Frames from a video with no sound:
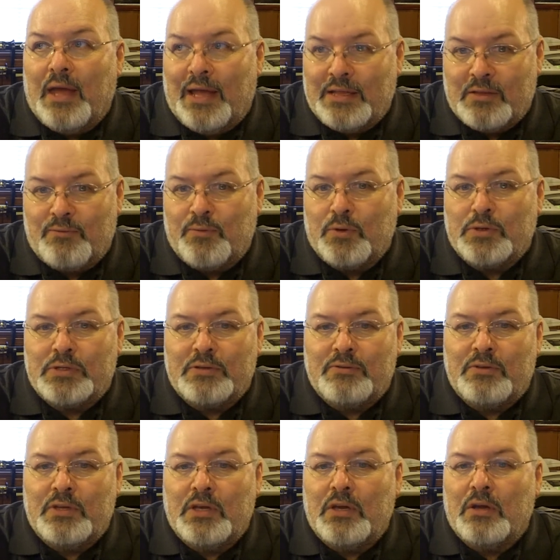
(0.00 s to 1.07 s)
at the first
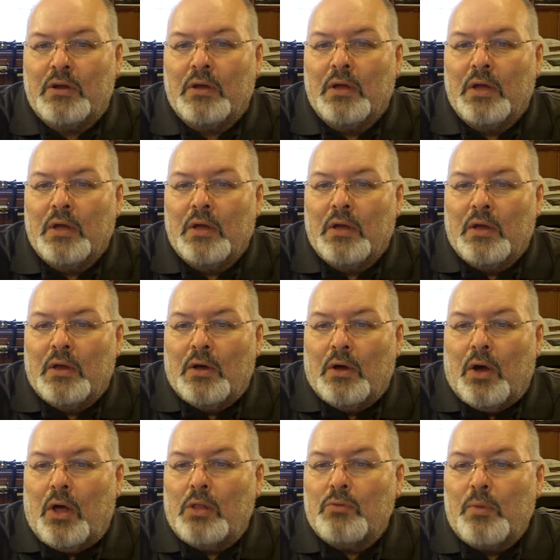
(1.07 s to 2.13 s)
of the year.
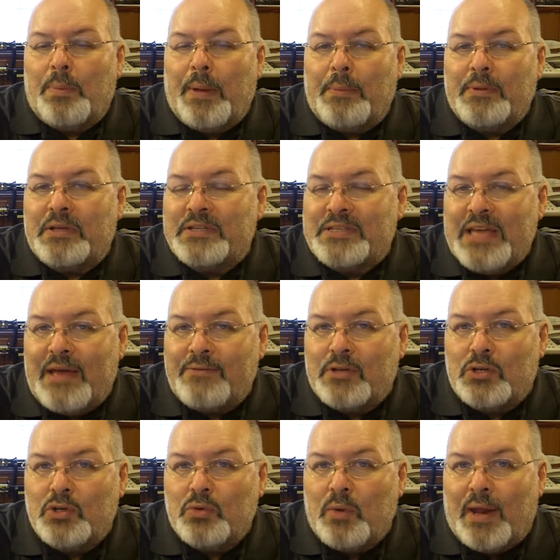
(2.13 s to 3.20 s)
All the Republicans have
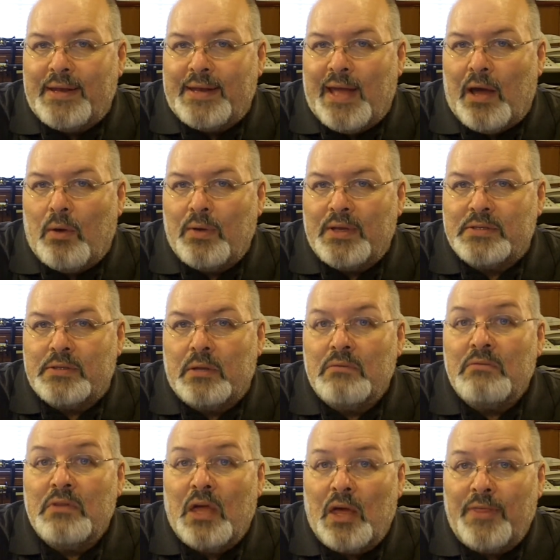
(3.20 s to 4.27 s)
to do right now is
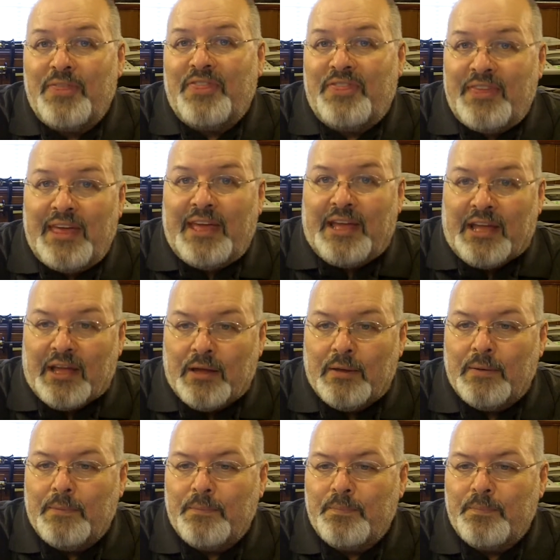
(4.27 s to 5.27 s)
nothing.